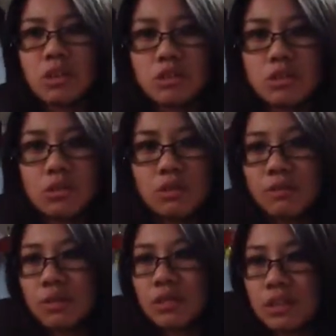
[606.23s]
It got too
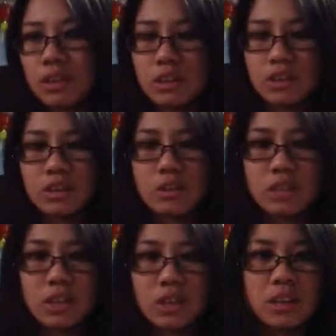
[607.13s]
confusing. It just,
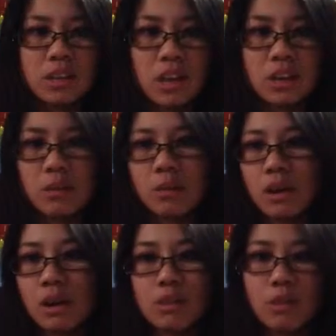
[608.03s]
it'd say container,
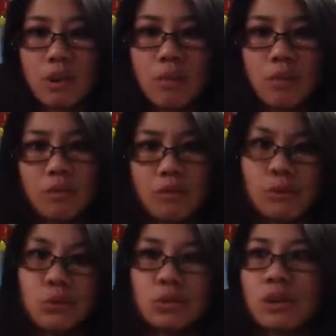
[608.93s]
but, you know, I bought a
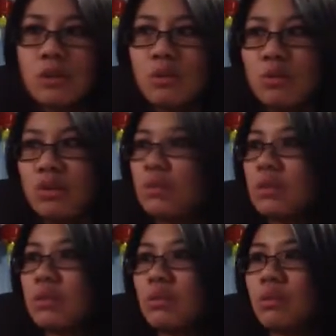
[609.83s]
few, so I don't know which
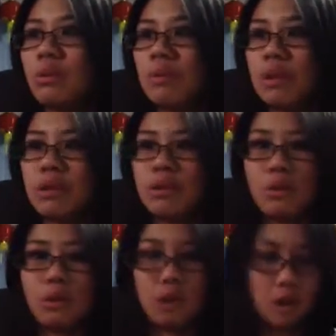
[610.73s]
one is what, but, you
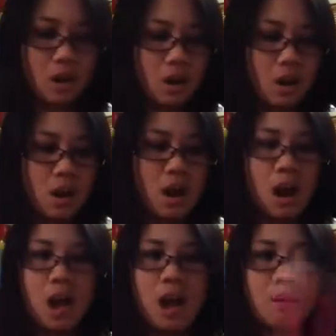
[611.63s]
know.
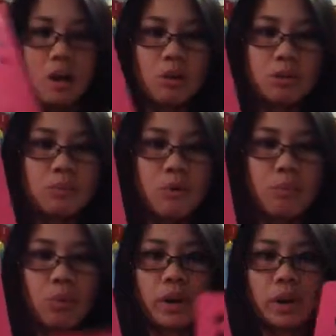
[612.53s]
I also
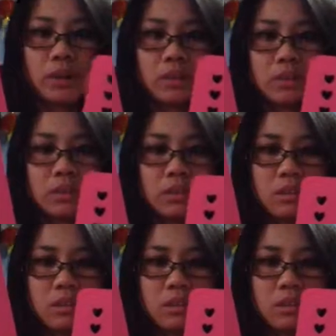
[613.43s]
bought bookends.